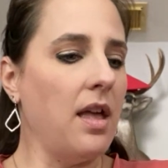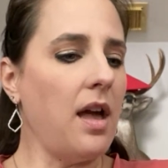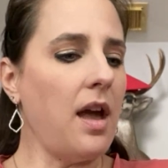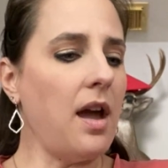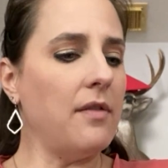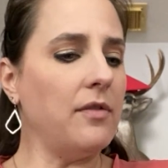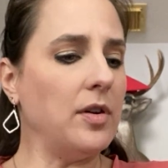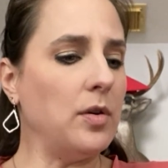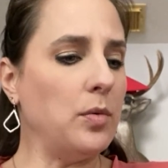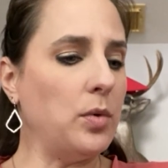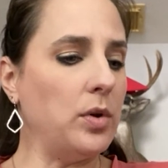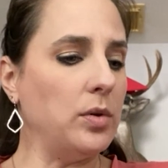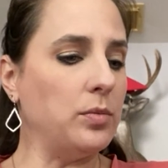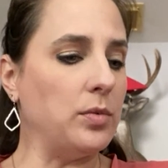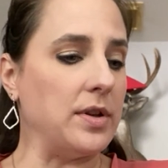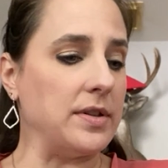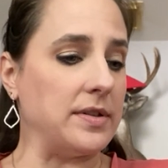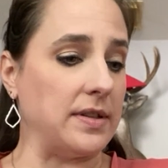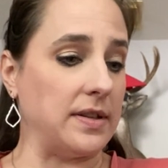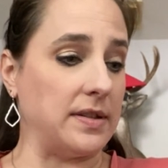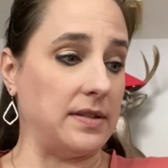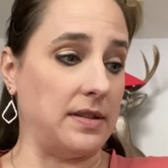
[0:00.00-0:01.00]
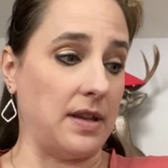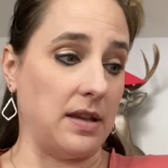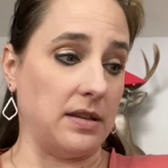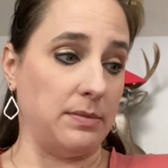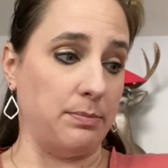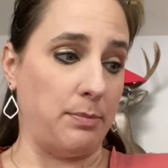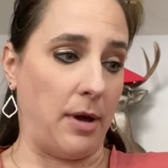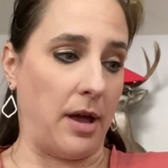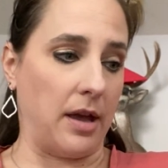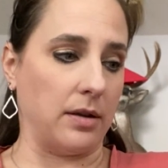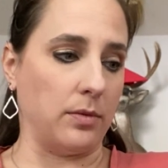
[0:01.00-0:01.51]
Everyone was a
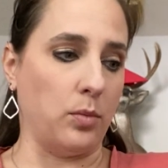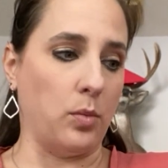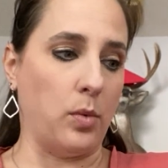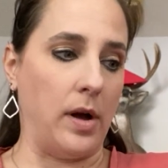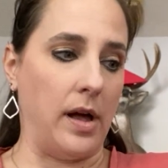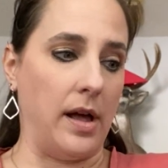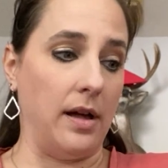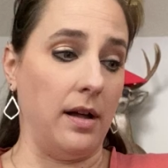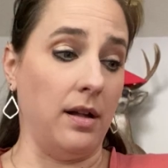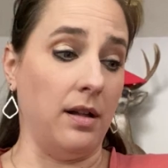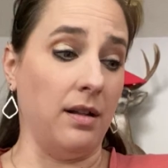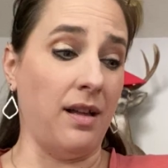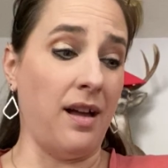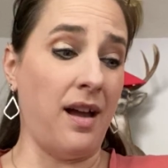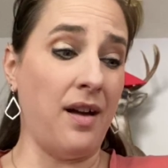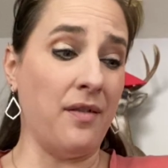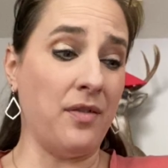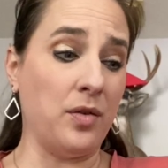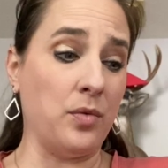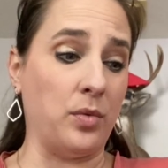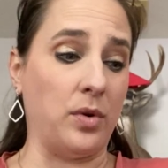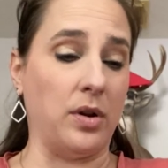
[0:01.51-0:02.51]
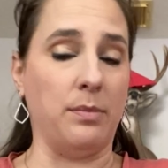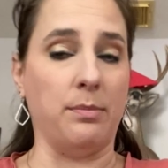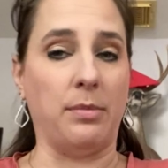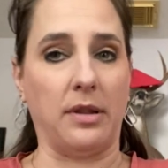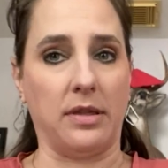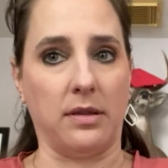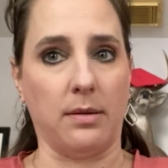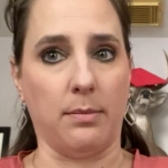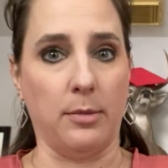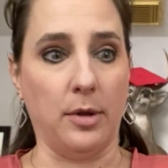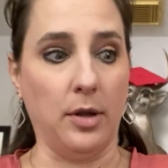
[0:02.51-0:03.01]
suspect. Well, everyone
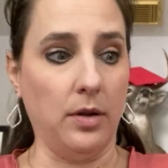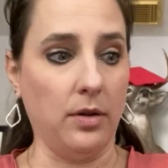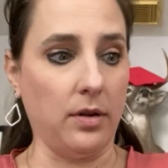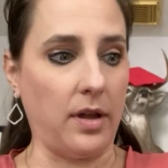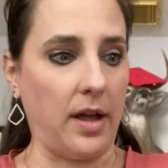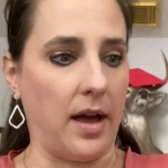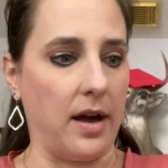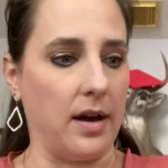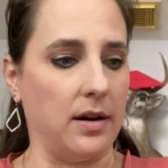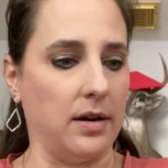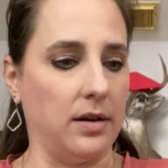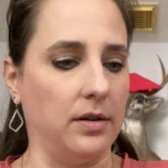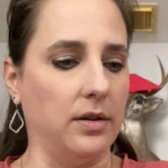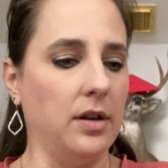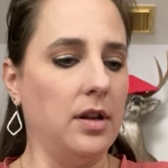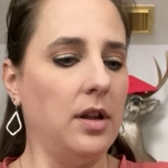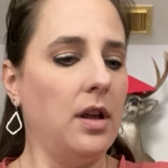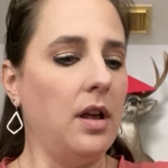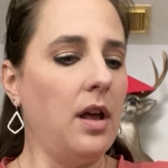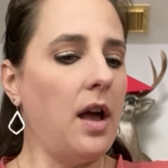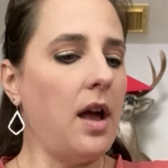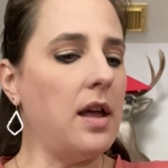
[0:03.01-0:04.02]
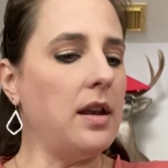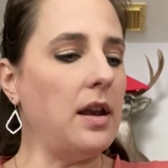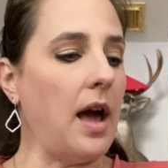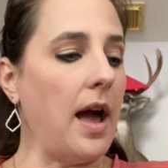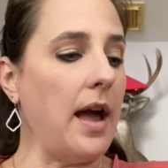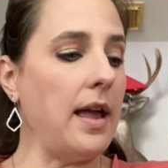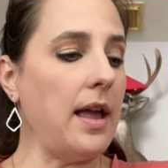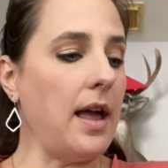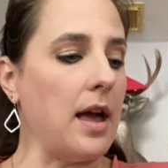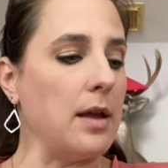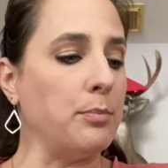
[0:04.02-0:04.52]
but the milk cow, and
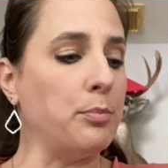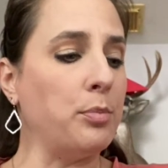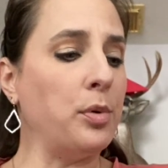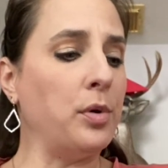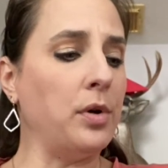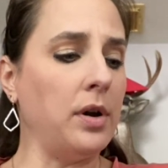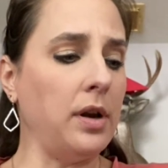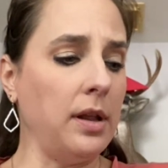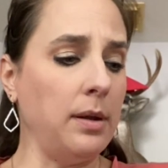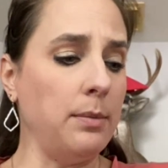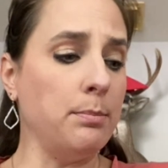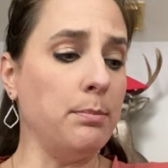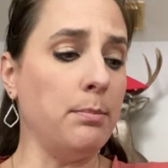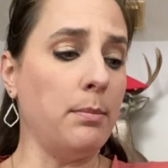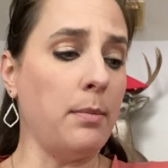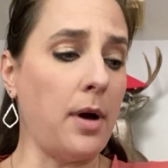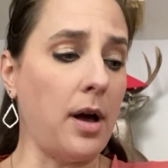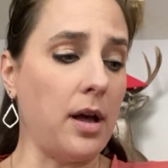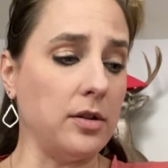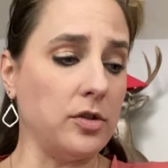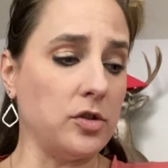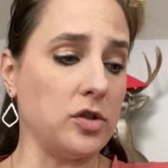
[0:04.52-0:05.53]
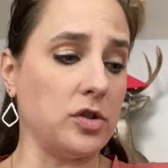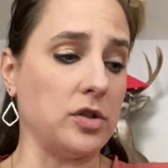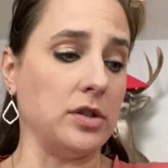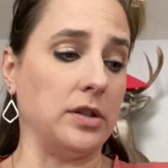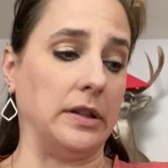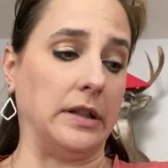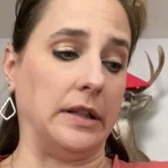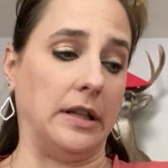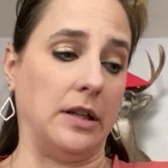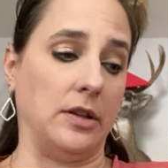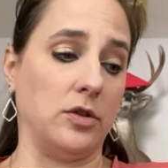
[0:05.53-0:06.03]
I had pretty
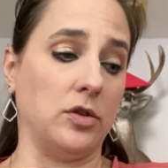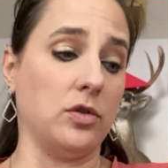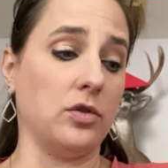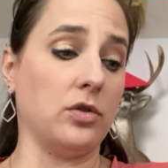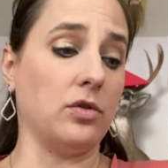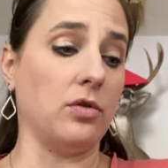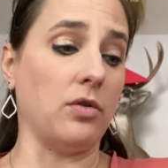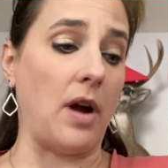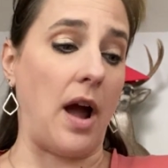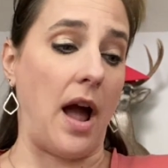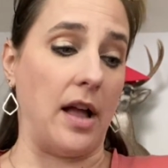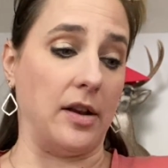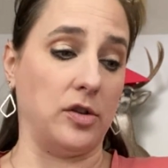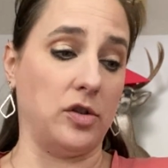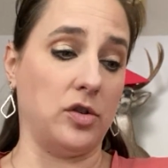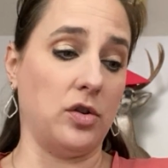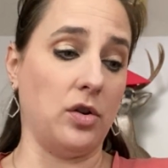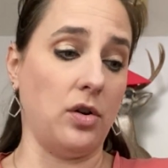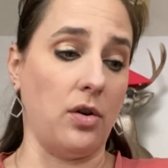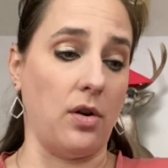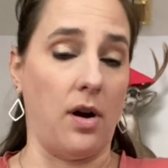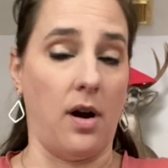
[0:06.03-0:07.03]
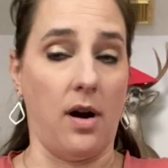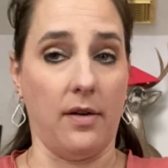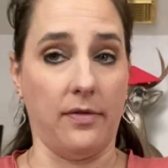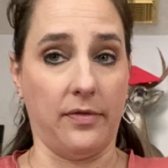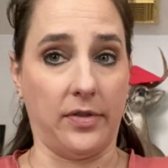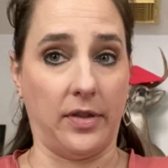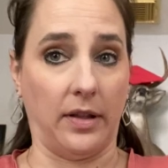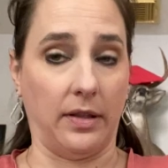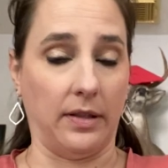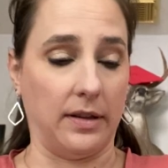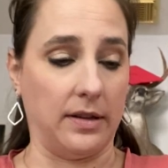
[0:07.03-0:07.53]
muchly scratched her
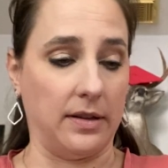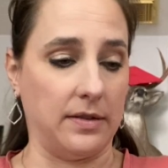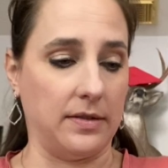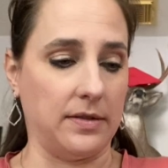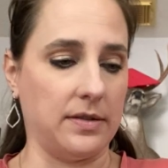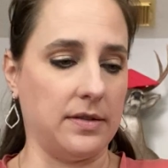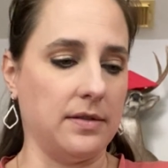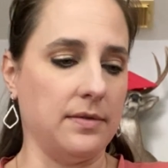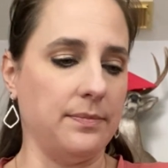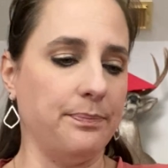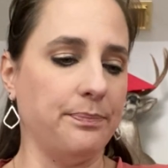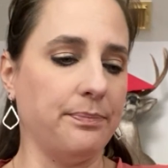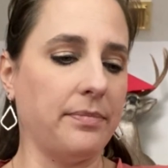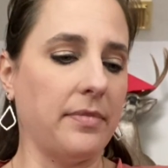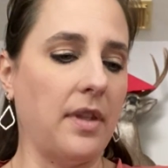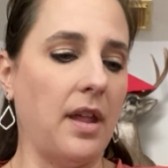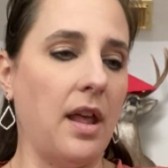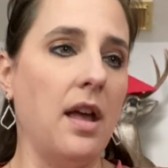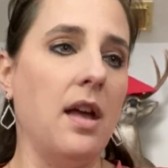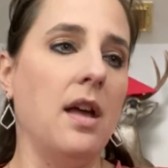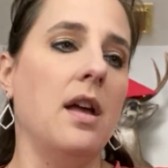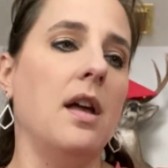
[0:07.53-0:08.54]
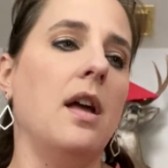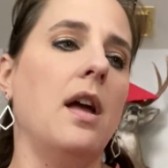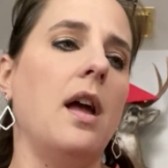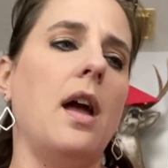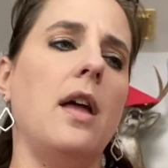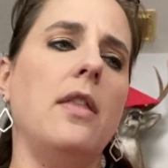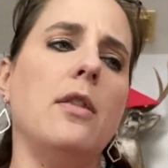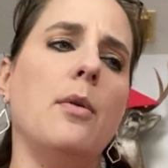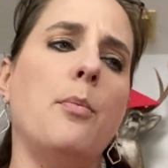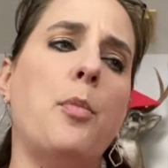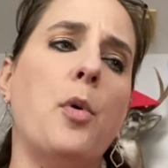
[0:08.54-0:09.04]
off the list.
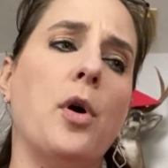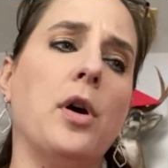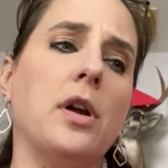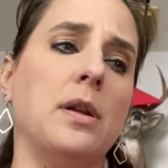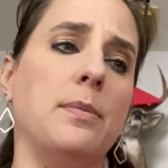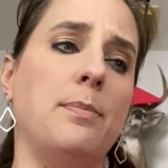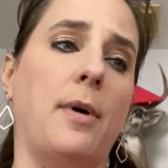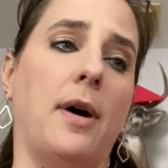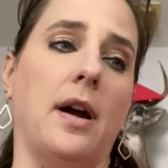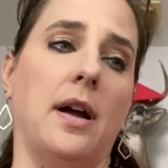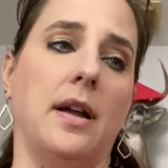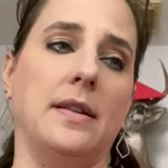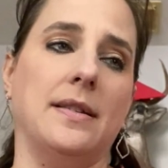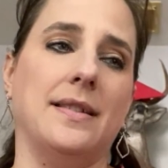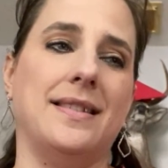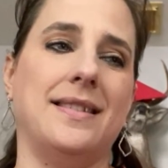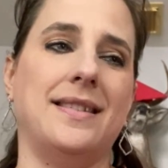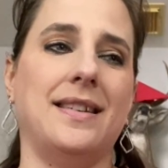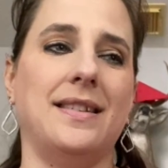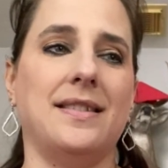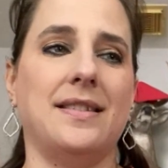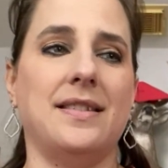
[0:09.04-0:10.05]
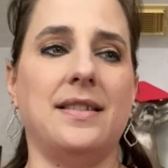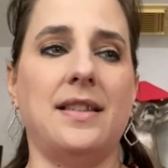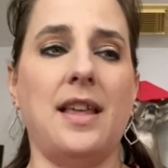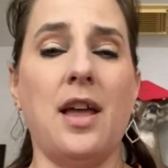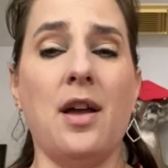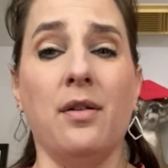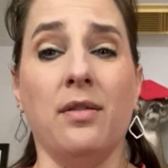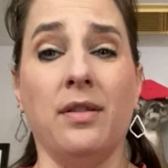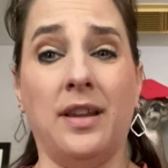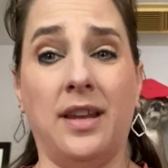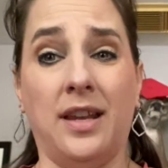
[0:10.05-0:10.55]
And the porcupine, since
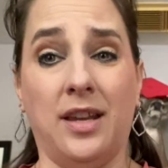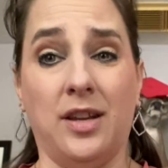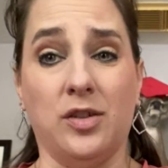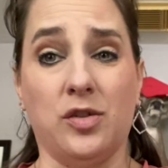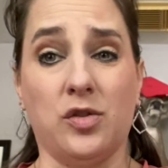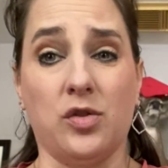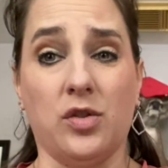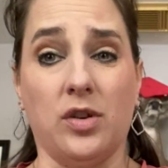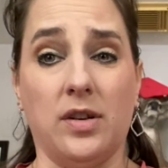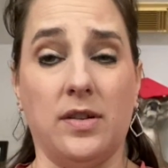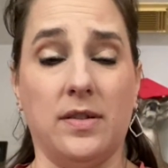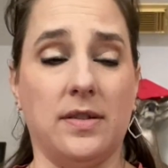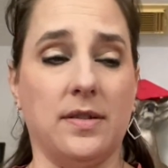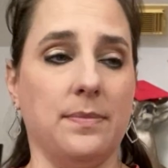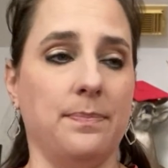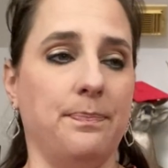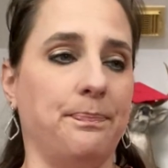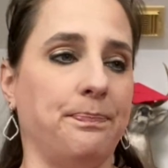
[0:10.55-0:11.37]
they only eat trees.